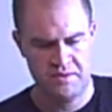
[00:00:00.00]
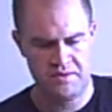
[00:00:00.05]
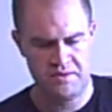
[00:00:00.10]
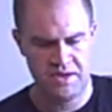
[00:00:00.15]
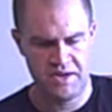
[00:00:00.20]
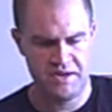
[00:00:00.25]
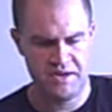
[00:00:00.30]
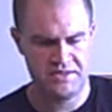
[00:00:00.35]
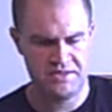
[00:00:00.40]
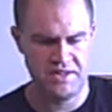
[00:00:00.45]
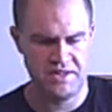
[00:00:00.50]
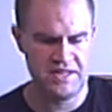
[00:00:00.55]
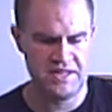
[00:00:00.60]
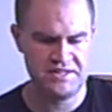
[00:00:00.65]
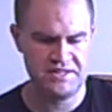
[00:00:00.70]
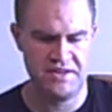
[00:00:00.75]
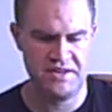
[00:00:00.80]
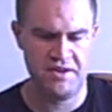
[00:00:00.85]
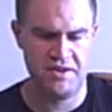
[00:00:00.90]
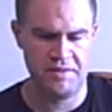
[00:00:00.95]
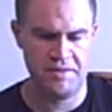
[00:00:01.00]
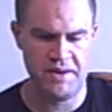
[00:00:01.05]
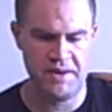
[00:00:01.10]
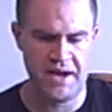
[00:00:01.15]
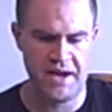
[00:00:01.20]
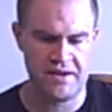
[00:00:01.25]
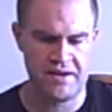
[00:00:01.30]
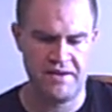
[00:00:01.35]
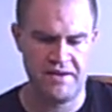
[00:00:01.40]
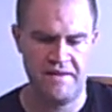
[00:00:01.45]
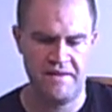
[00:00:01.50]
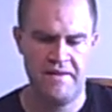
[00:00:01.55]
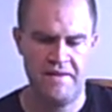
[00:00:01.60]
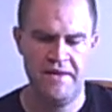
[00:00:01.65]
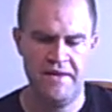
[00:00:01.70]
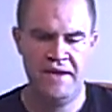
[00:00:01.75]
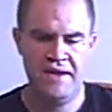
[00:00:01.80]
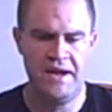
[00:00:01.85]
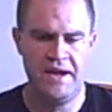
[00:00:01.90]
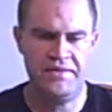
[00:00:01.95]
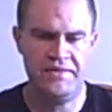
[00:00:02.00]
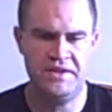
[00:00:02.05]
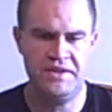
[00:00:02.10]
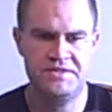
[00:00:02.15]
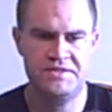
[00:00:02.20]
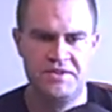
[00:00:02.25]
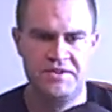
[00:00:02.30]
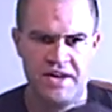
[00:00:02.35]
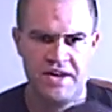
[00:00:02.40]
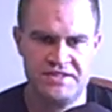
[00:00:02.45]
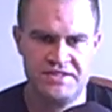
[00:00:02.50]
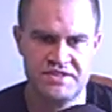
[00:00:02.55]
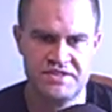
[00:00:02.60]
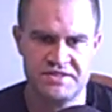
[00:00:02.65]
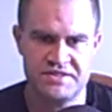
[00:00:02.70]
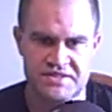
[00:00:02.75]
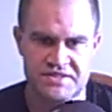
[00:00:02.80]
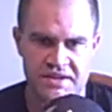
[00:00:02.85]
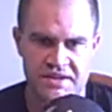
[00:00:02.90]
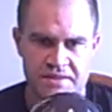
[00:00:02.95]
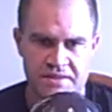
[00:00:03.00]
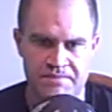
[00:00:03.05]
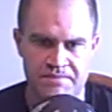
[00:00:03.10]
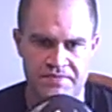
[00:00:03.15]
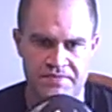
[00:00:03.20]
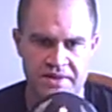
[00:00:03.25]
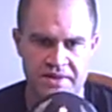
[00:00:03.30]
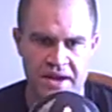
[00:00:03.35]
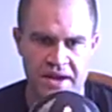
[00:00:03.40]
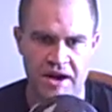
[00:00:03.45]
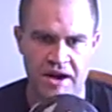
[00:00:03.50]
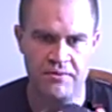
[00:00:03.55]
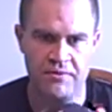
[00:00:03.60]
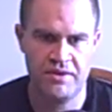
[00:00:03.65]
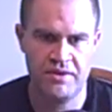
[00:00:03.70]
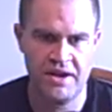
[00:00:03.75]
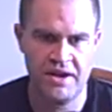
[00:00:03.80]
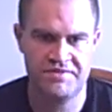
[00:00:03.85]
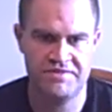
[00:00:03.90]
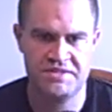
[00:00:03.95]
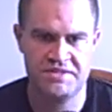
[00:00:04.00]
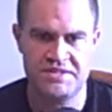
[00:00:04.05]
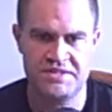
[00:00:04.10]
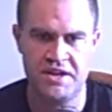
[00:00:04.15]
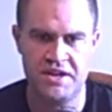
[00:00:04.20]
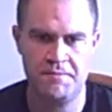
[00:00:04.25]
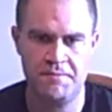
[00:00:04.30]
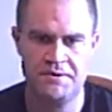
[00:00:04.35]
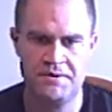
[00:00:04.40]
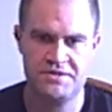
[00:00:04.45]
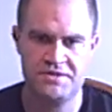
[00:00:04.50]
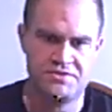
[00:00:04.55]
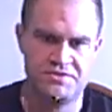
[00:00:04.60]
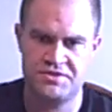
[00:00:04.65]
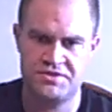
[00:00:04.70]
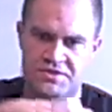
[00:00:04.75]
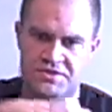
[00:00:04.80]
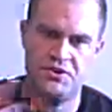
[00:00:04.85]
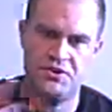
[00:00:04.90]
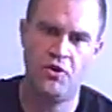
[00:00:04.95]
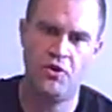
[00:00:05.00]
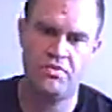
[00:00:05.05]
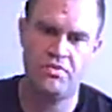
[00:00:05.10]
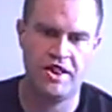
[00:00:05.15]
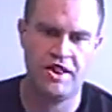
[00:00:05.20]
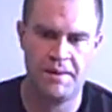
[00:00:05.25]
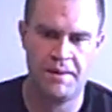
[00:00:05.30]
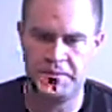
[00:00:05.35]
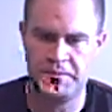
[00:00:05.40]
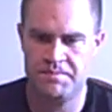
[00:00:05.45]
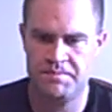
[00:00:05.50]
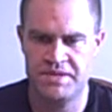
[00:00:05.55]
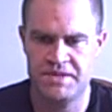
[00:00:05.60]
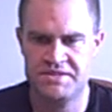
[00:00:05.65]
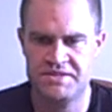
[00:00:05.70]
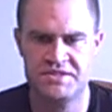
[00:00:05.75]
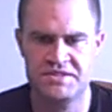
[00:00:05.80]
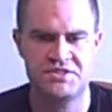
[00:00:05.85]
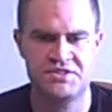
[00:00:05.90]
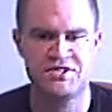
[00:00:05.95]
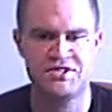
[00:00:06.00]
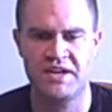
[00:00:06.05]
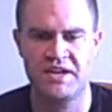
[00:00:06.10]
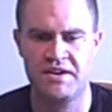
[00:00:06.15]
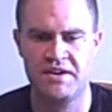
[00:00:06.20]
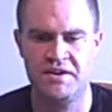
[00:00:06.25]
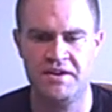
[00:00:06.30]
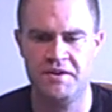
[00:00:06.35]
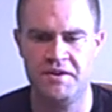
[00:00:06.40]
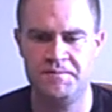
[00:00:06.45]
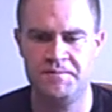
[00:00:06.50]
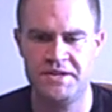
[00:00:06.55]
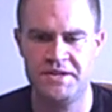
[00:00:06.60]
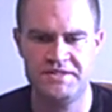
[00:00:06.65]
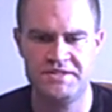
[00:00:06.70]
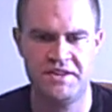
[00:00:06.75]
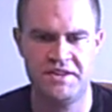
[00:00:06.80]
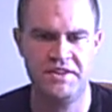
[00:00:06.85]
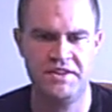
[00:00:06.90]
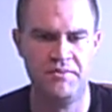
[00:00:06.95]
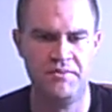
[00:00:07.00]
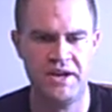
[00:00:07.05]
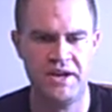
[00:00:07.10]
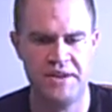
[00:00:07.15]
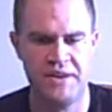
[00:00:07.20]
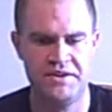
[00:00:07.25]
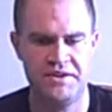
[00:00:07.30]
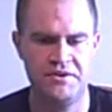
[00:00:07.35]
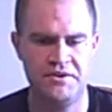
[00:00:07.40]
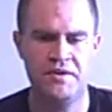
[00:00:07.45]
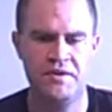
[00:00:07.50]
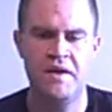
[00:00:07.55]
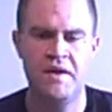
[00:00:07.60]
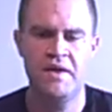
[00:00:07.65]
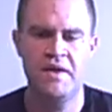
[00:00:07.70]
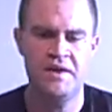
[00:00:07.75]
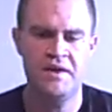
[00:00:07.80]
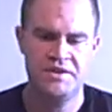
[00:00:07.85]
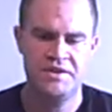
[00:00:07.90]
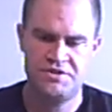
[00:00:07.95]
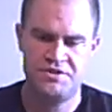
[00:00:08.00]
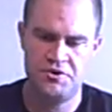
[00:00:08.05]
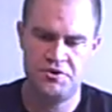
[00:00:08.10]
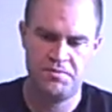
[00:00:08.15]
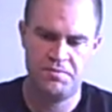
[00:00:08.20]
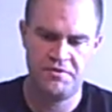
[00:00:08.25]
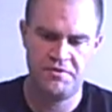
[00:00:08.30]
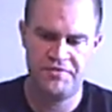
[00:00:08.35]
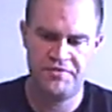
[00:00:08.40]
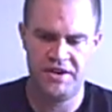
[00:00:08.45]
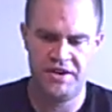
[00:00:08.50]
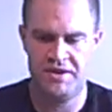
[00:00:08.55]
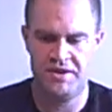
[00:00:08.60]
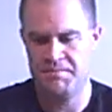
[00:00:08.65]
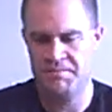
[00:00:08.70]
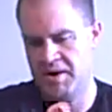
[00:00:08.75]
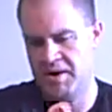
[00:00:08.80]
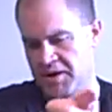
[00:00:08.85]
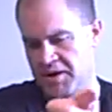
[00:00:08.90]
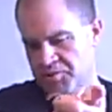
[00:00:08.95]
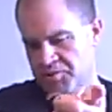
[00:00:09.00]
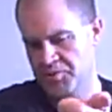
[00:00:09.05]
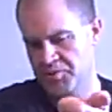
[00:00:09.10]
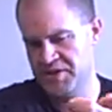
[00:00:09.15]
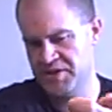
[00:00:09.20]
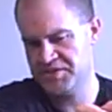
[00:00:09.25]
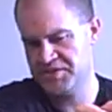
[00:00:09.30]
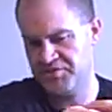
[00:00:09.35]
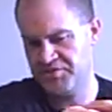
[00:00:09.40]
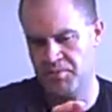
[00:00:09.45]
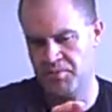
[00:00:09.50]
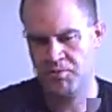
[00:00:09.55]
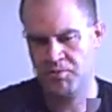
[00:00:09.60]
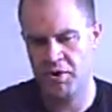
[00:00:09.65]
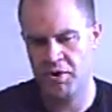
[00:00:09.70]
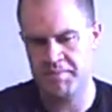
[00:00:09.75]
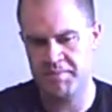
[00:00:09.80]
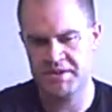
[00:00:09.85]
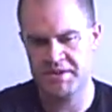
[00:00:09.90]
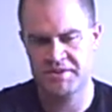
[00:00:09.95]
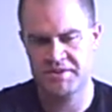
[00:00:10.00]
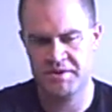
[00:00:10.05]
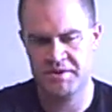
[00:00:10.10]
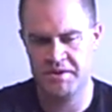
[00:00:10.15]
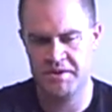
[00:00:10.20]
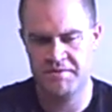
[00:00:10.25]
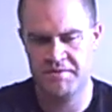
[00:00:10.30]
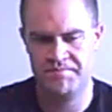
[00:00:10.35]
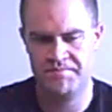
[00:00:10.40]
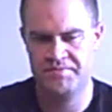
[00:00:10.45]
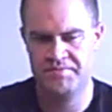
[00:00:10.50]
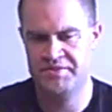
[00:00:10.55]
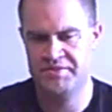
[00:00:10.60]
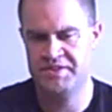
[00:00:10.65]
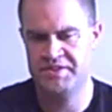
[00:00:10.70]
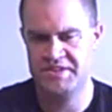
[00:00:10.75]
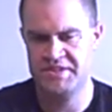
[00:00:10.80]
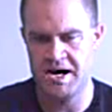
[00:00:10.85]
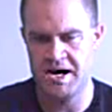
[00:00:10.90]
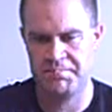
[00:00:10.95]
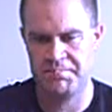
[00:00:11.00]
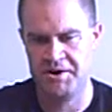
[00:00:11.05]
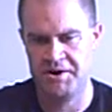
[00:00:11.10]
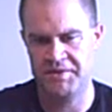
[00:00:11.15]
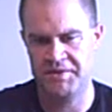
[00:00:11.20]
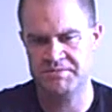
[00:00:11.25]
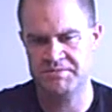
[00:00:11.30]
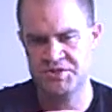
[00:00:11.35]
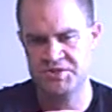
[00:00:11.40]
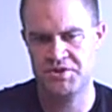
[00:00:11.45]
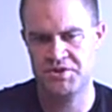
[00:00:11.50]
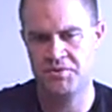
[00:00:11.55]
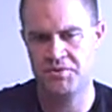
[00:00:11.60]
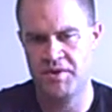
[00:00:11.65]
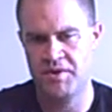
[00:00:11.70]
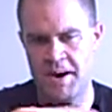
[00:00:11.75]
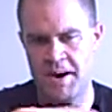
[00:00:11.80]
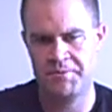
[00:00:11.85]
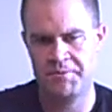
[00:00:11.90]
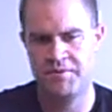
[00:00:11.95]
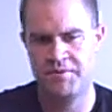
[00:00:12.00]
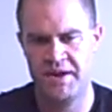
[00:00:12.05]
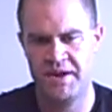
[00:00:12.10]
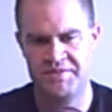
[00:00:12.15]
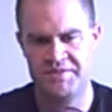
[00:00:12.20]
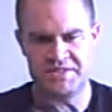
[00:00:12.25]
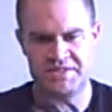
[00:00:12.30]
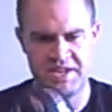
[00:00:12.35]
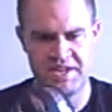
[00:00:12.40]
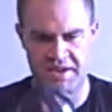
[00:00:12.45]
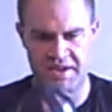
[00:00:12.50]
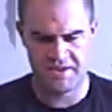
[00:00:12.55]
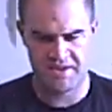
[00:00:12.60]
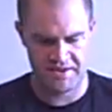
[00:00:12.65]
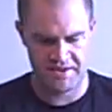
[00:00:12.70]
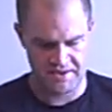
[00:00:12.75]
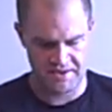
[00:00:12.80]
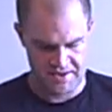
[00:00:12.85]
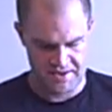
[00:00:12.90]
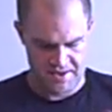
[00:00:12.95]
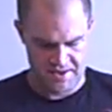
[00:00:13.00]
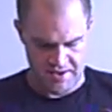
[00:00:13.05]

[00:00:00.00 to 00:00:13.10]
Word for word: okay, so that's it on the back. And then, so as you can see, how we have this set up here, so it's just overlapping pieces, just like cutting a pizza. And then what I do, to prevent my wrist from rubbing the, the tape off, I'm just going to wrap it around the tank